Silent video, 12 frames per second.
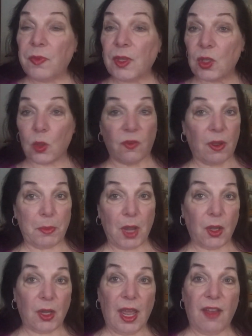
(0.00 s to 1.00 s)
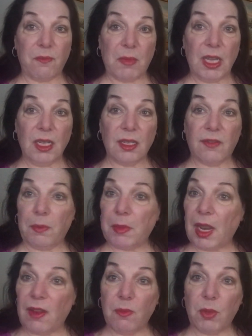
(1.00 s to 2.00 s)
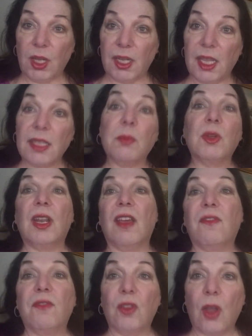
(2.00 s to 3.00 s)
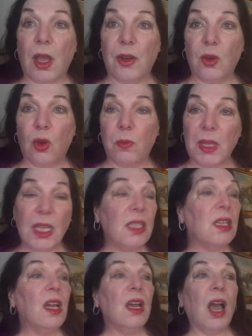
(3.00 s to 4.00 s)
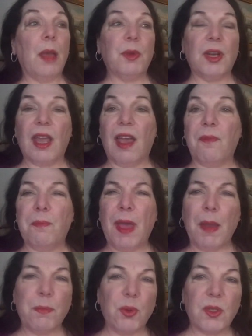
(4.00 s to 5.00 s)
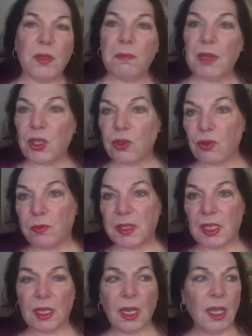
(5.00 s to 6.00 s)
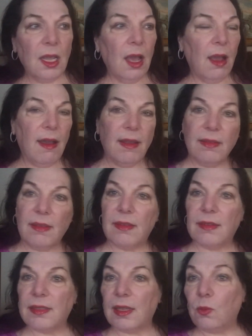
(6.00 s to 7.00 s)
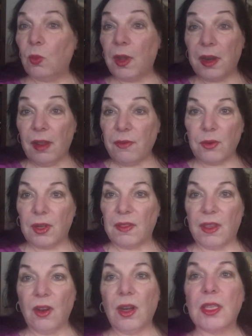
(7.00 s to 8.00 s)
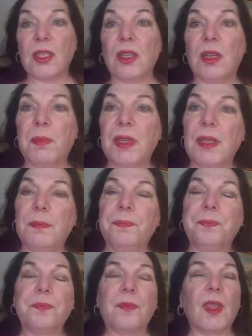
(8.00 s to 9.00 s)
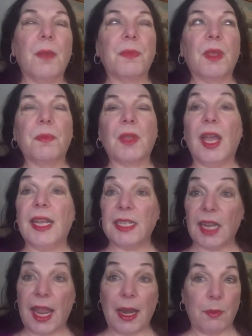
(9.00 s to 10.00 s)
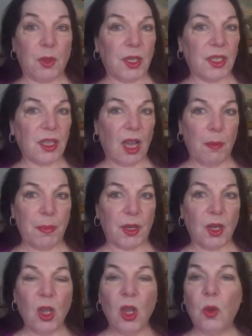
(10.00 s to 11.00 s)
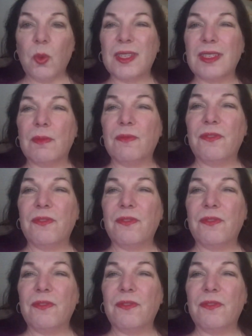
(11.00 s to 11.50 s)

so if I'm not going to have meat, if I'm not having bolognese, I'm going to have no meat, I'm going to have peppers and mushrooms and onions and whatever in there, and it's going to be, and I'm going to top it with some